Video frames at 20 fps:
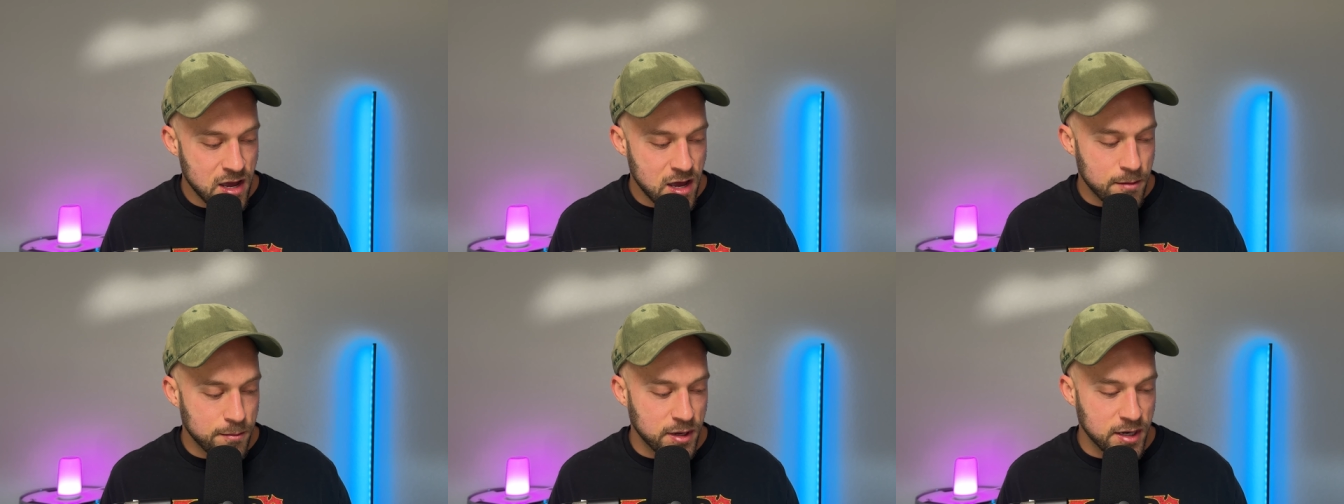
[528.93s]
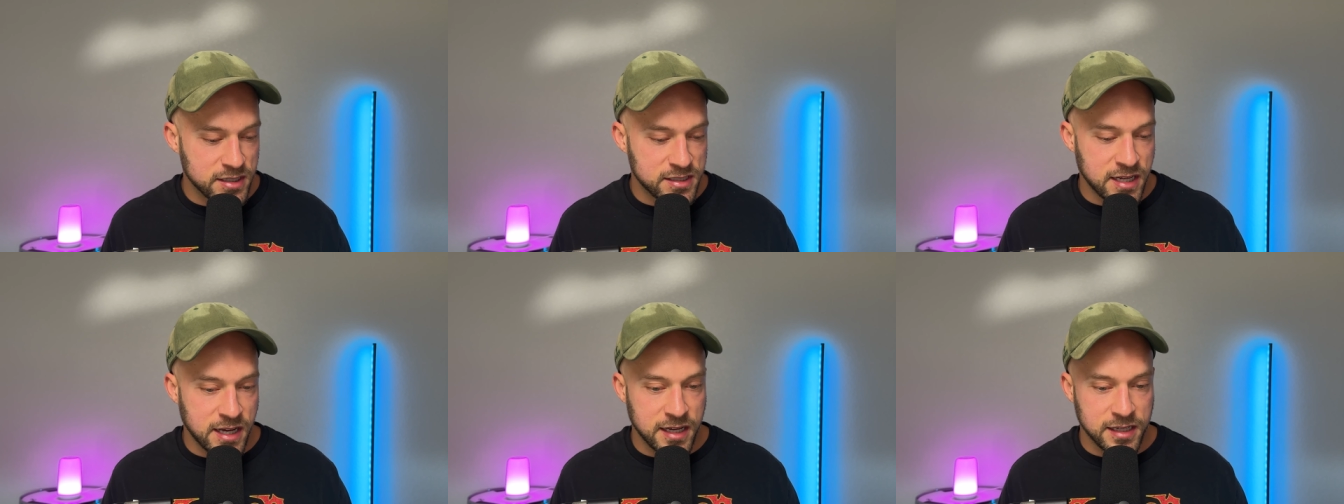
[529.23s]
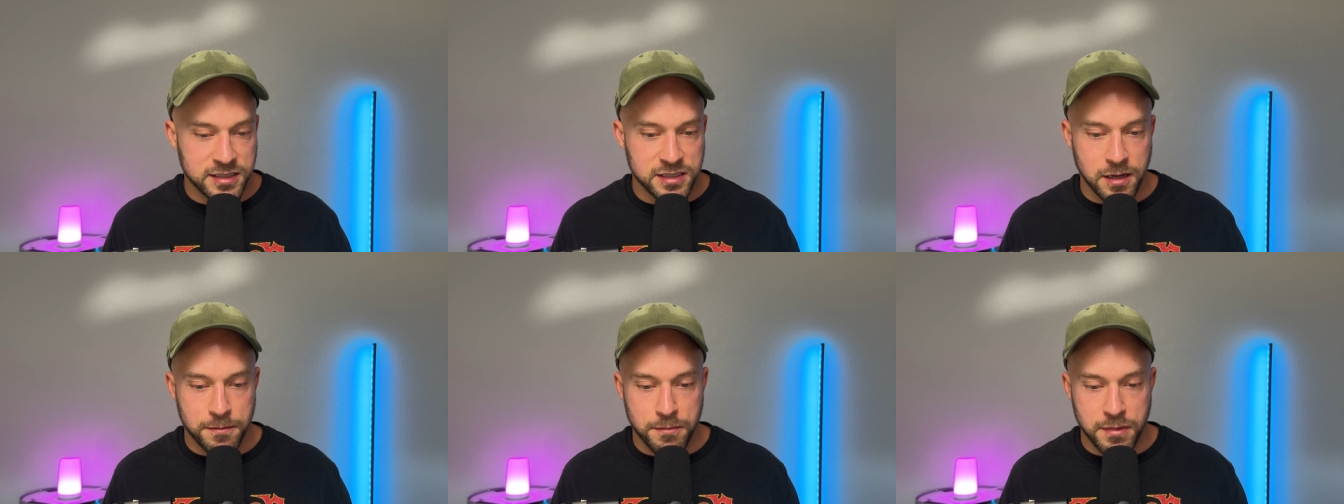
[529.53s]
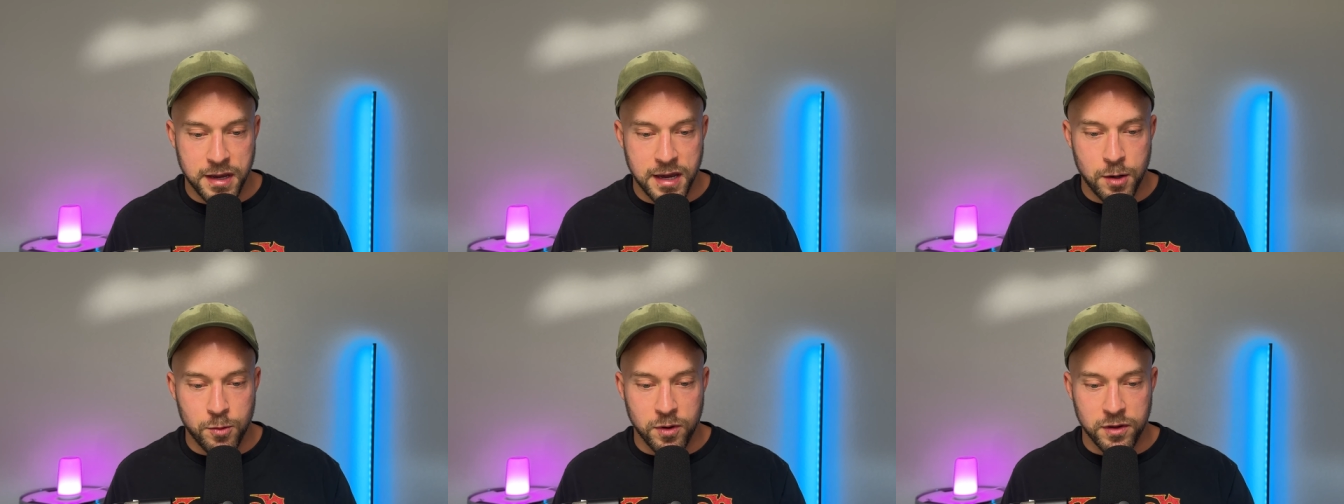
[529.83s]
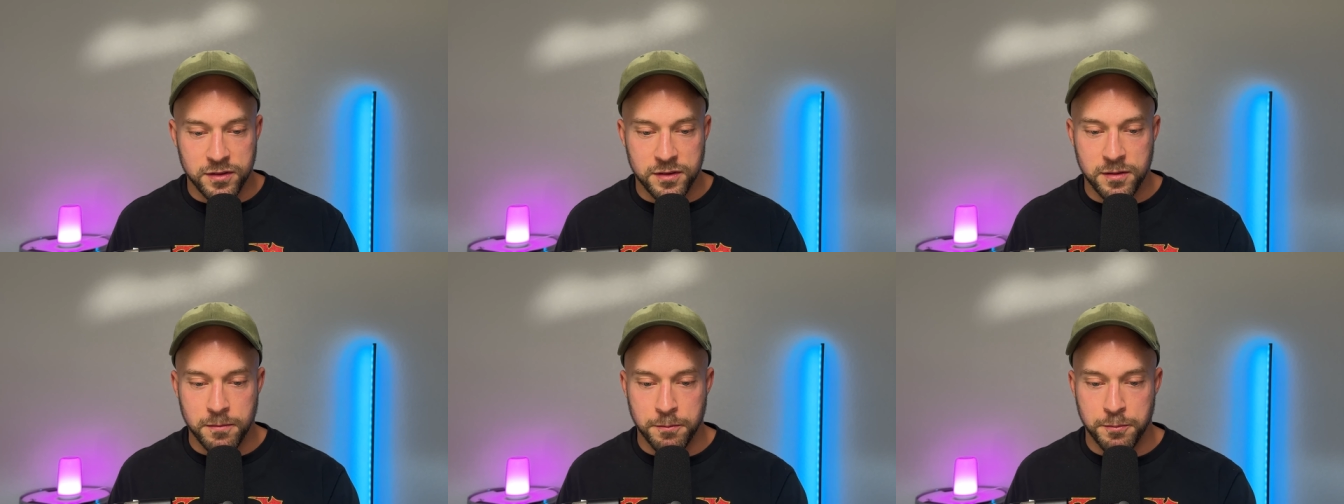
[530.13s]
But it takes a man
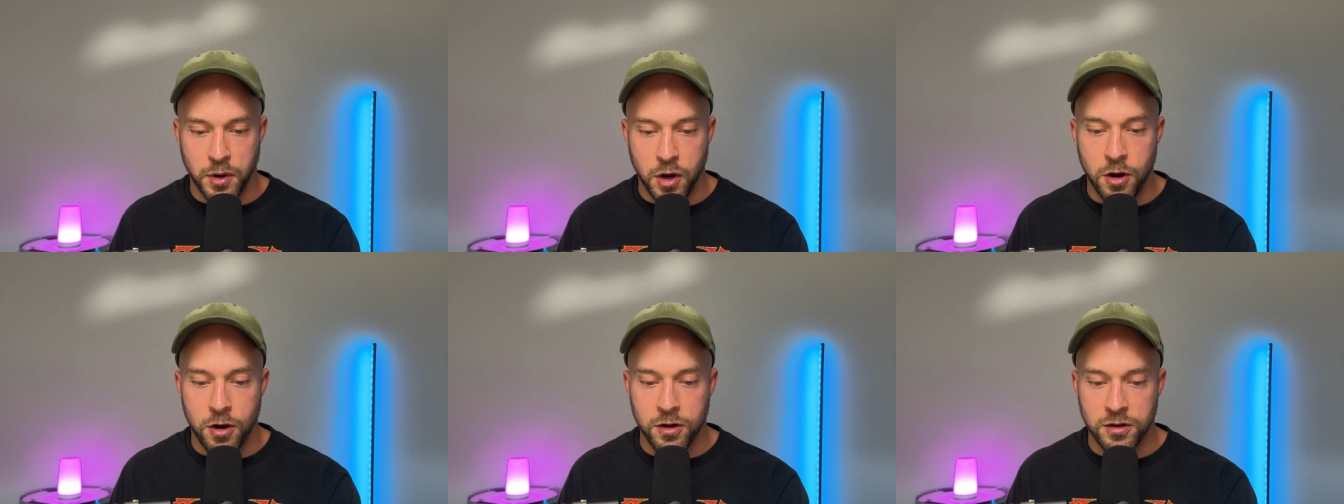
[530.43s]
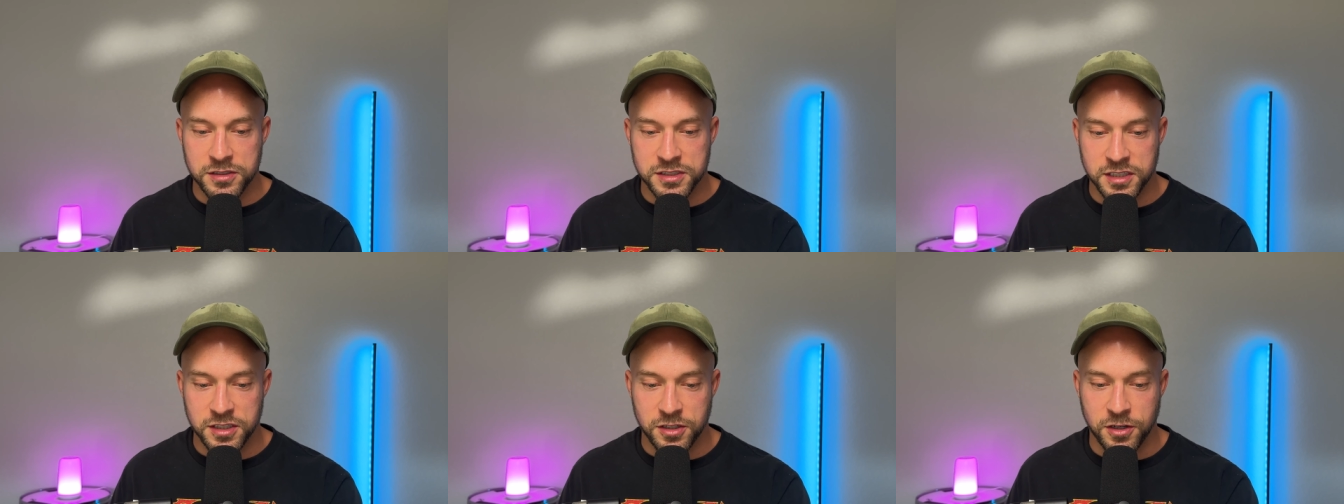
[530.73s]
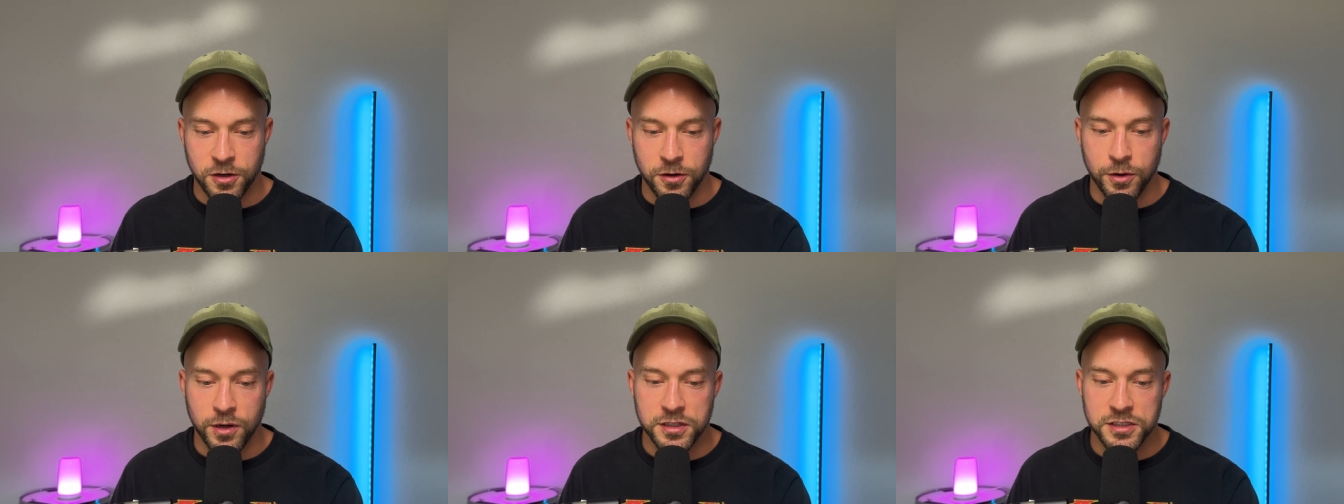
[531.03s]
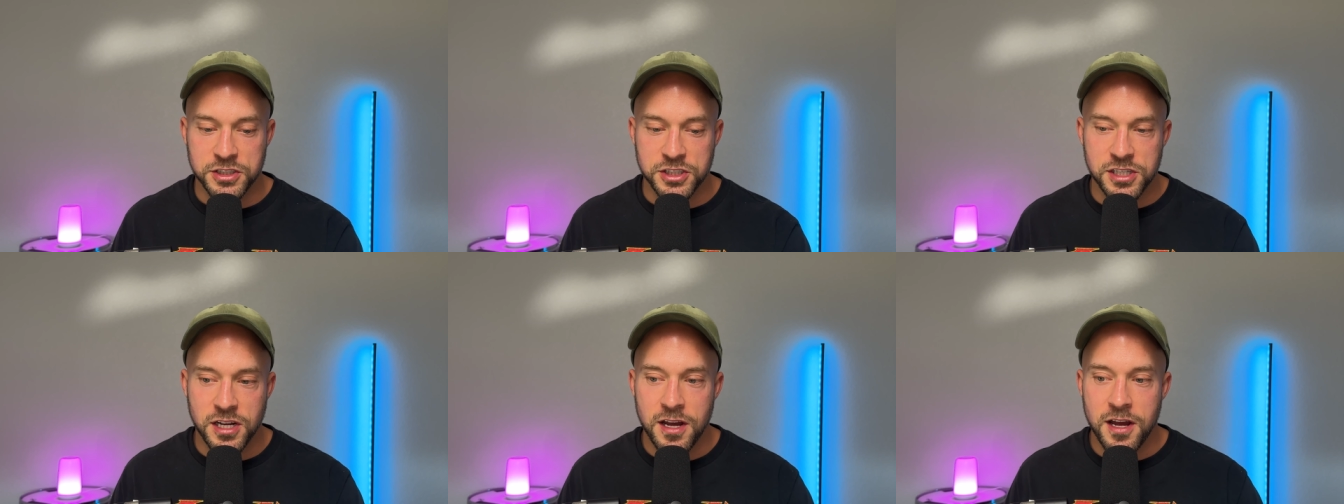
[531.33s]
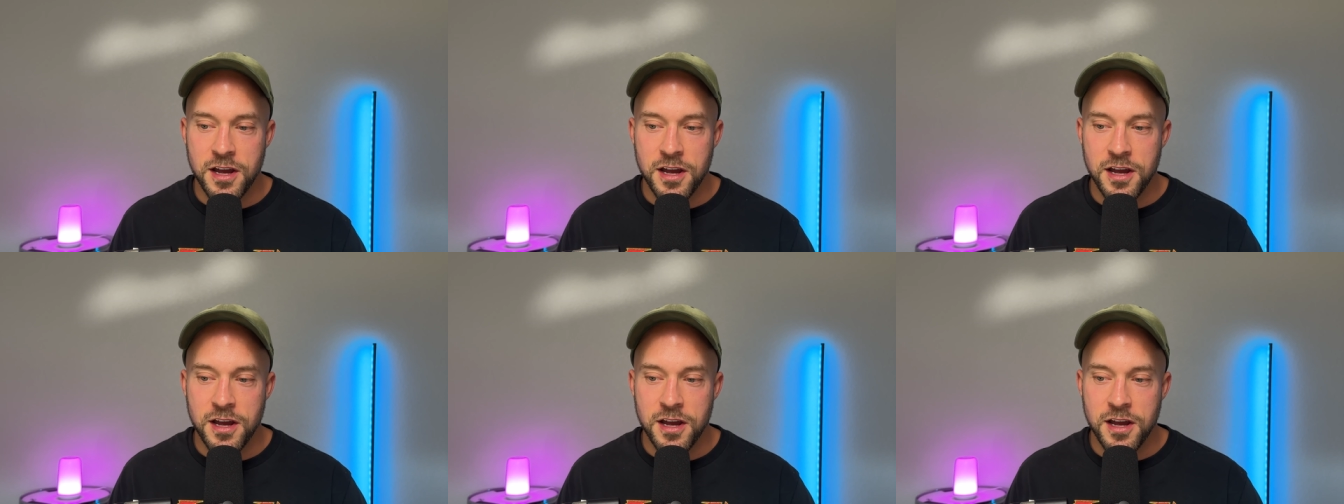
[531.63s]
with balls and courage